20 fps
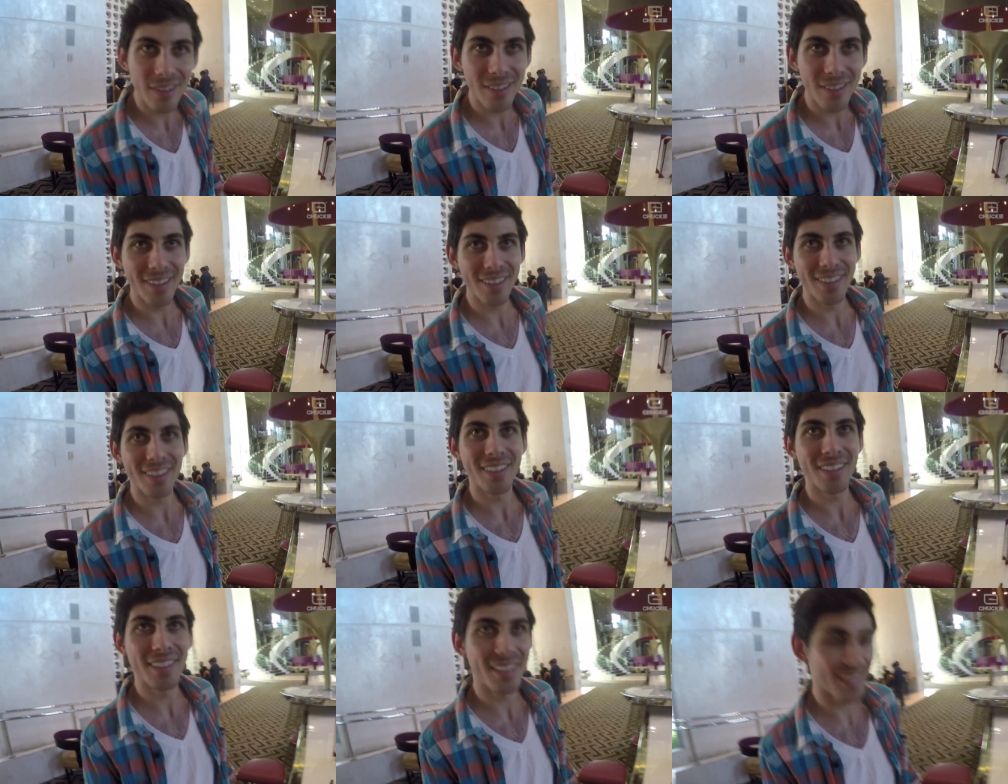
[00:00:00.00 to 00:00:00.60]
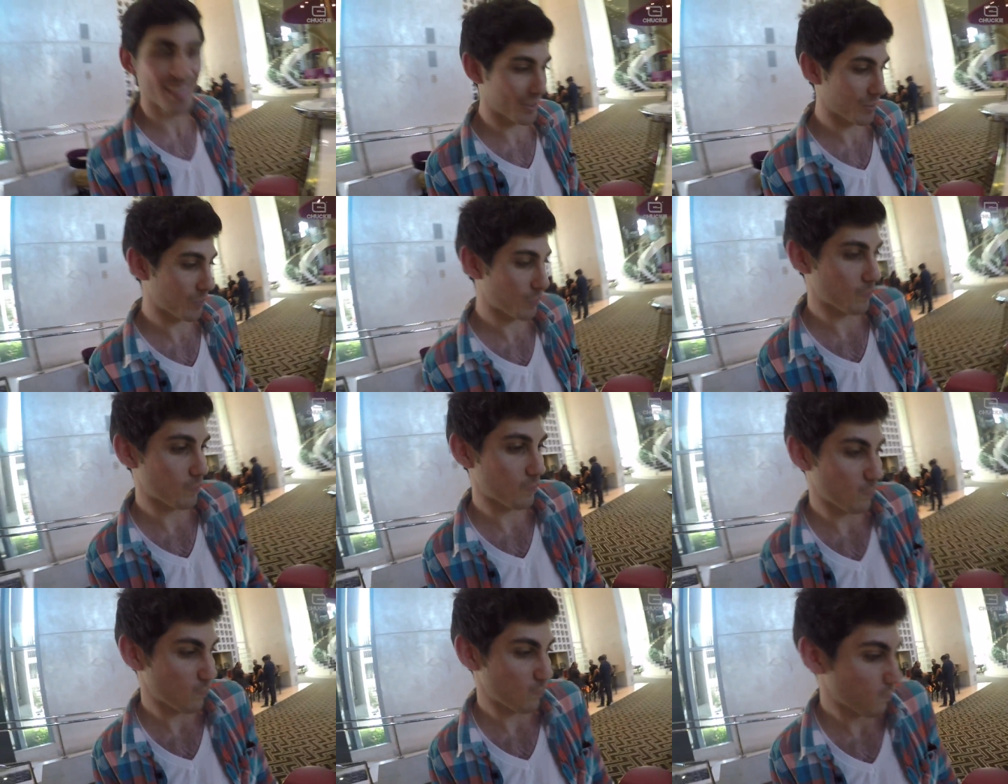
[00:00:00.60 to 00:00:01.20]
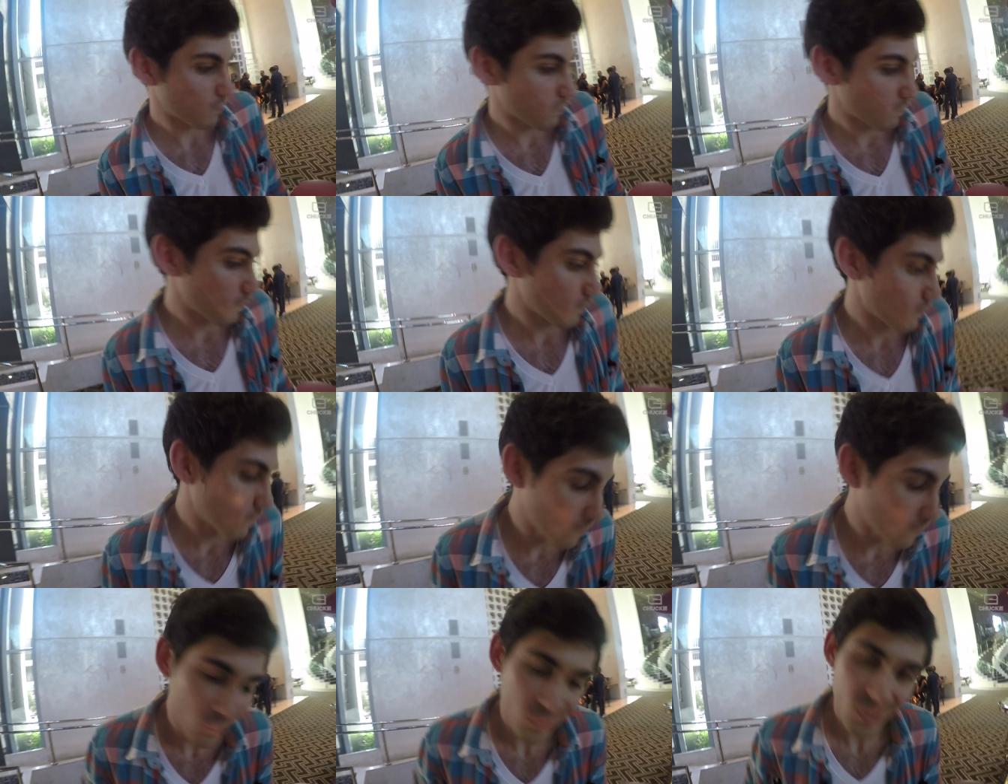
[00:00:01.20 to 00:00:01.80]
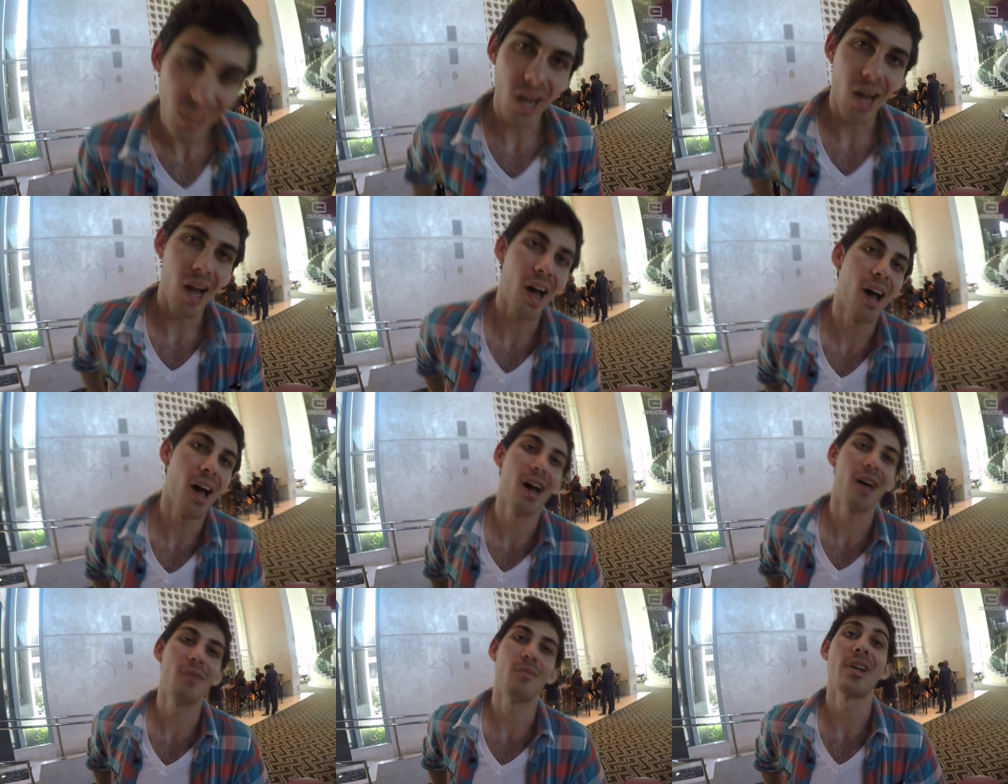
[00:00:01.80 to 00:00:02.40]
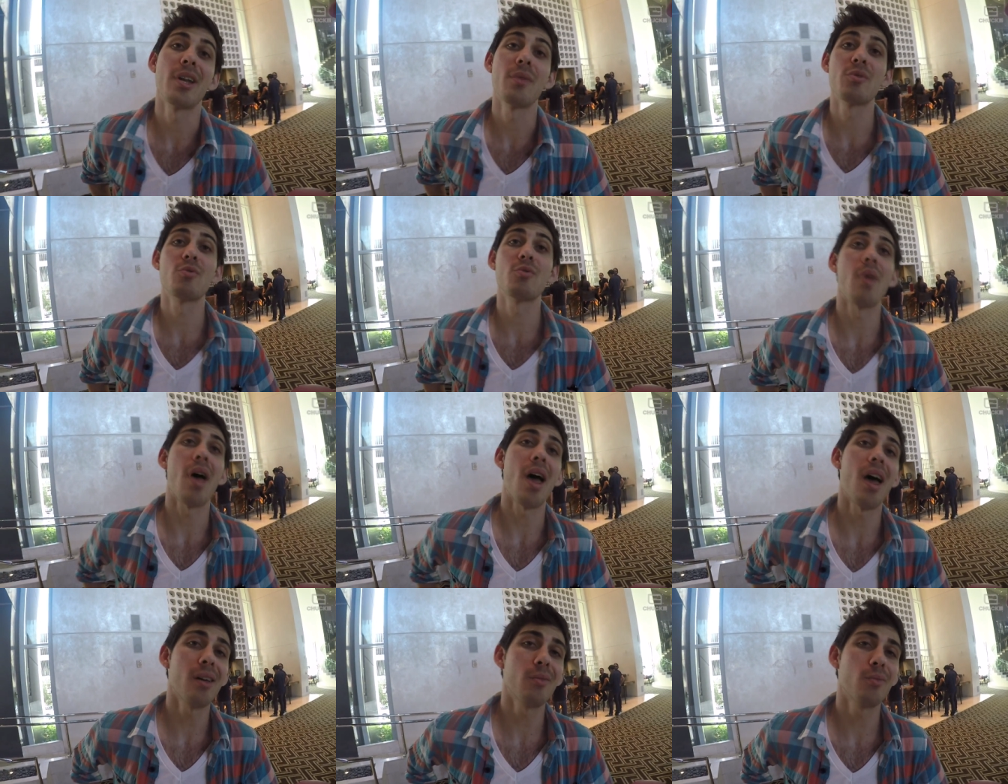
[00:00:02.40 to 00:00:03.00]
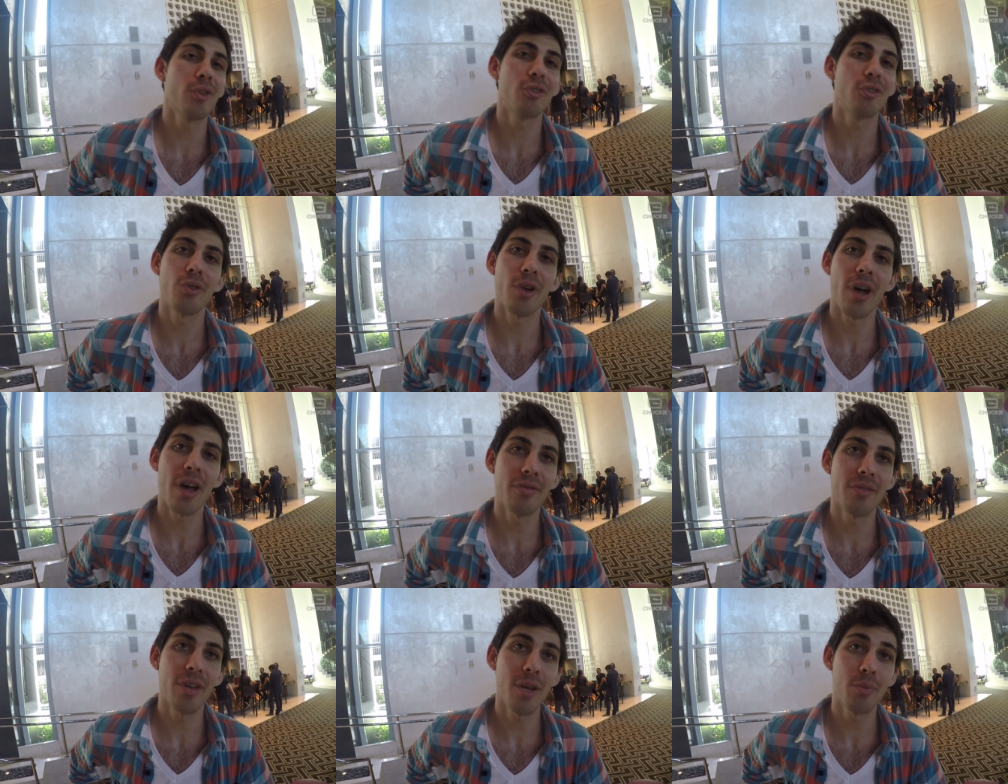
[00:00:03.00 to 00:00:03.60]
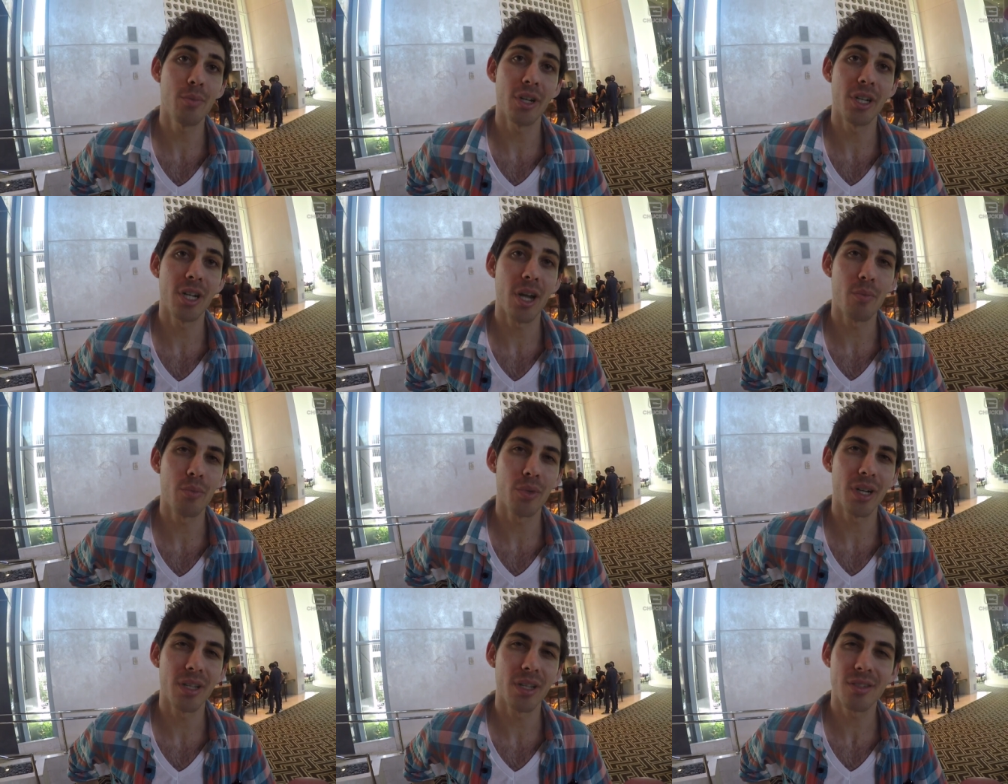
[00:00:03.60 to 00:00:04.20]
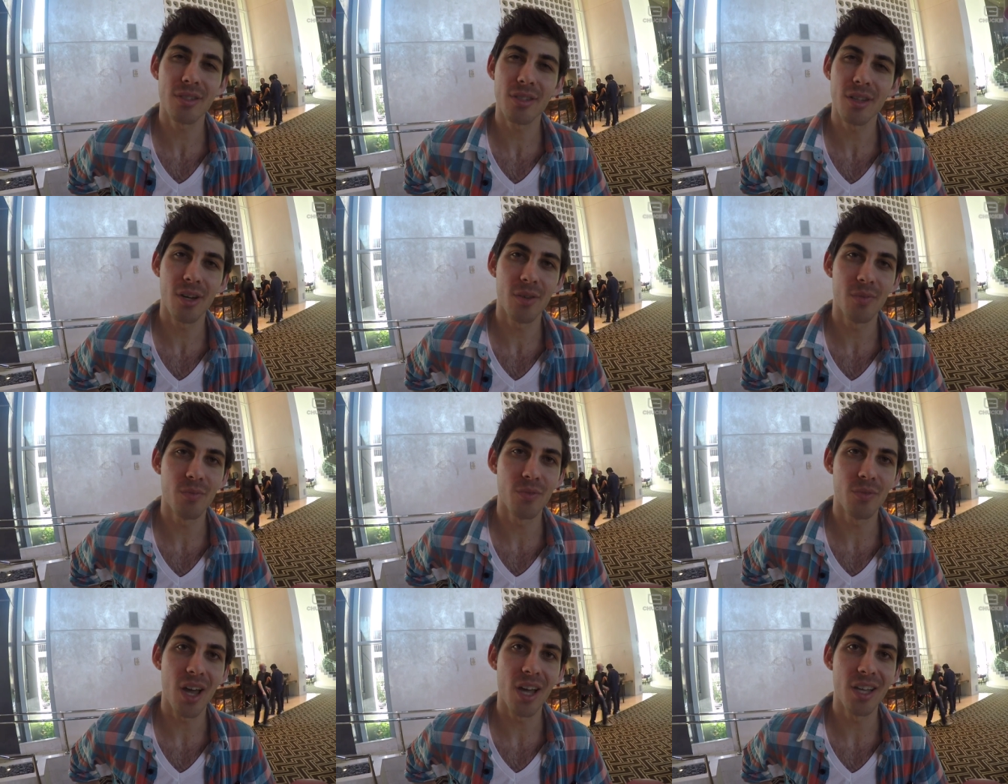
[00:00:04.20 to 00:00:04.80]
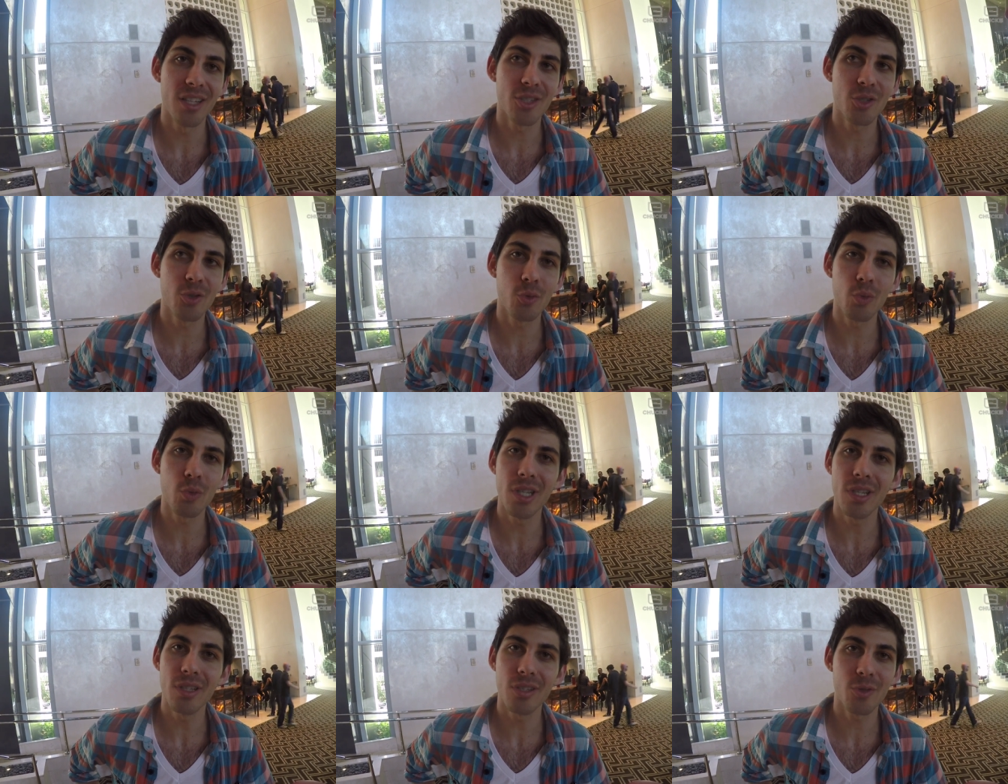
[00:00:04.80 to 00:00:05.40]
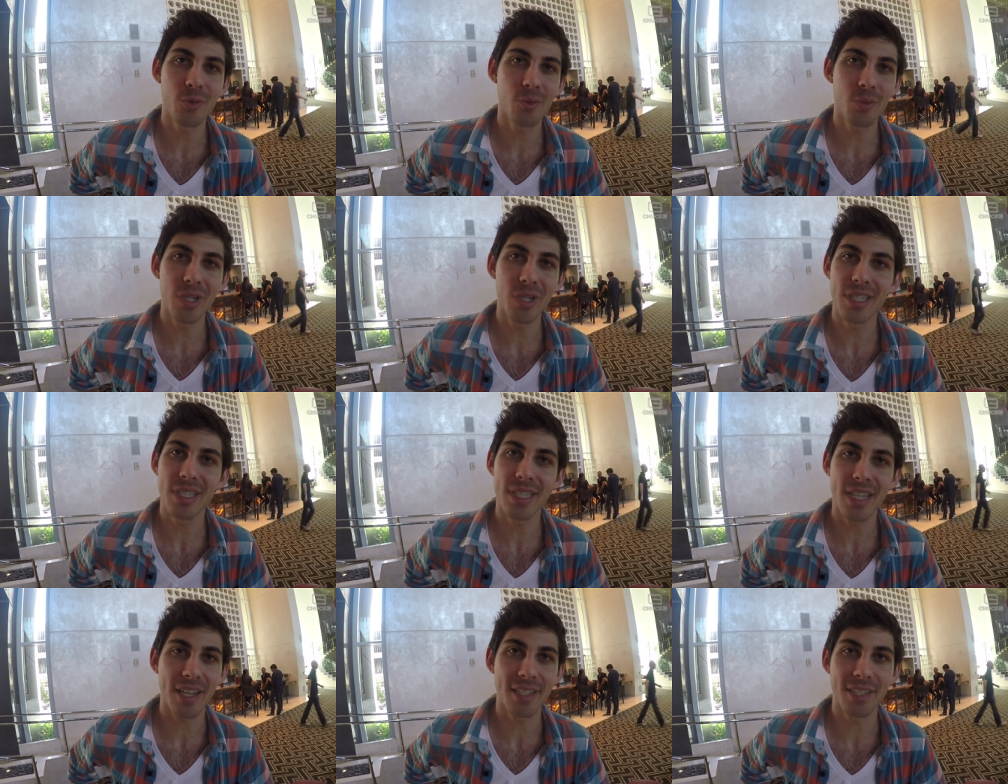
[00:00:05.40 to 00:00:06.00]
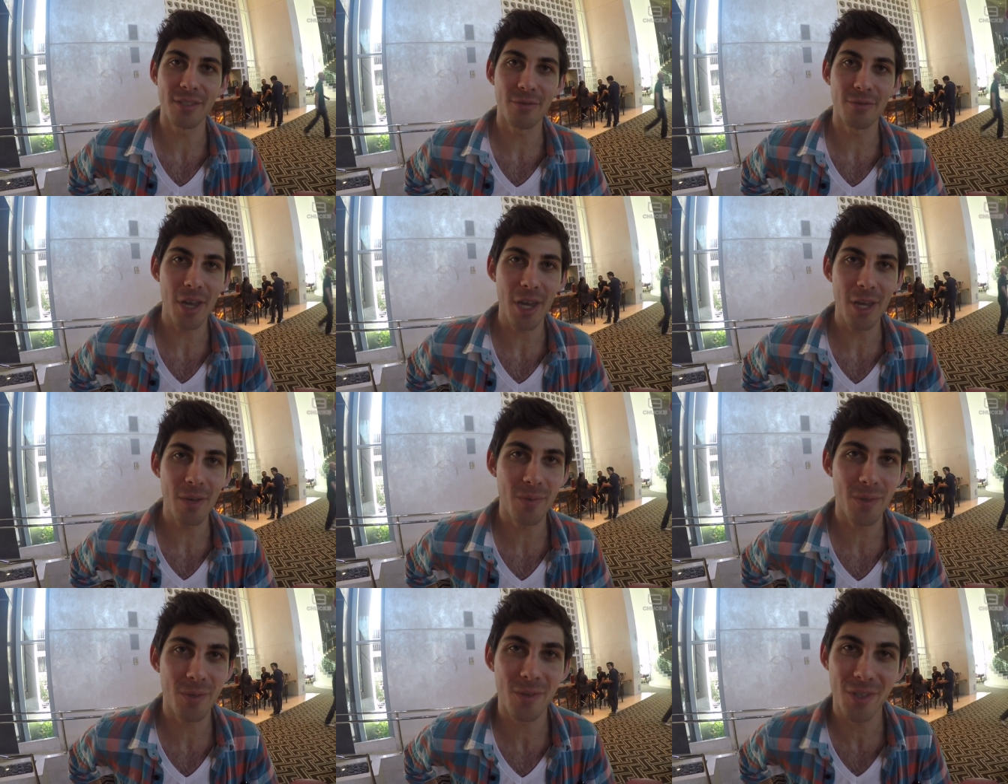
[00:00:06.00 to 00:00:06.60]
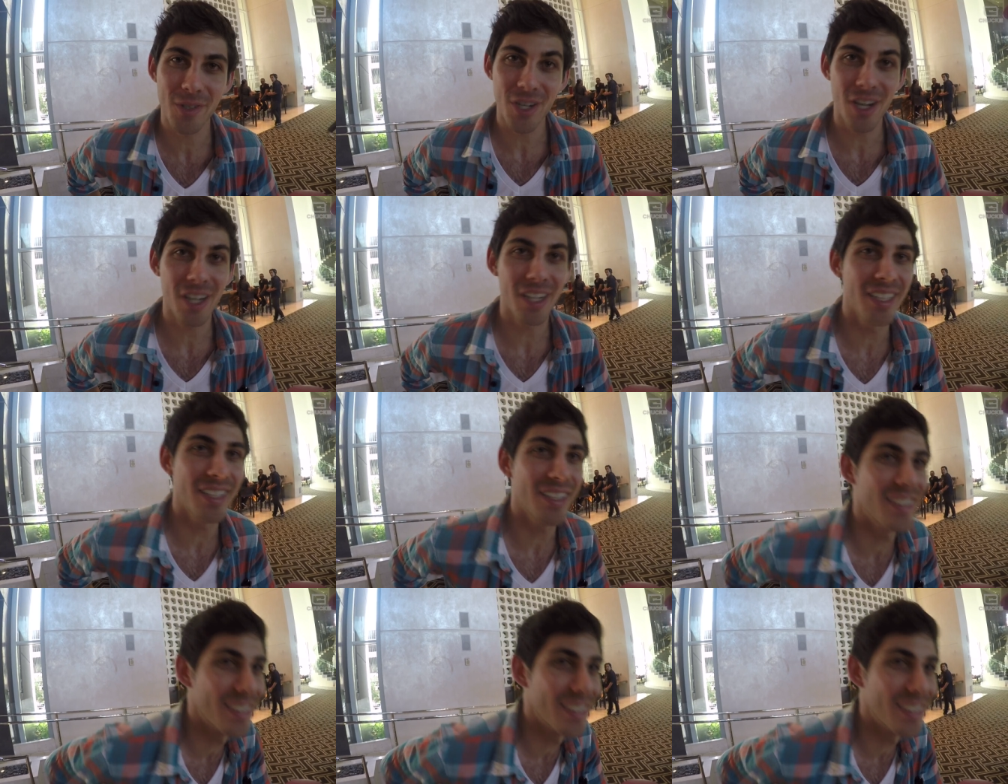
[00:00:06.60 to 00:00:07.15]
So who are you? What are you doing? Uh, my name's Matt. I'm with Craft Vapery, and I'm bringing some sweet, sweet, sexy vapes for Chuckie.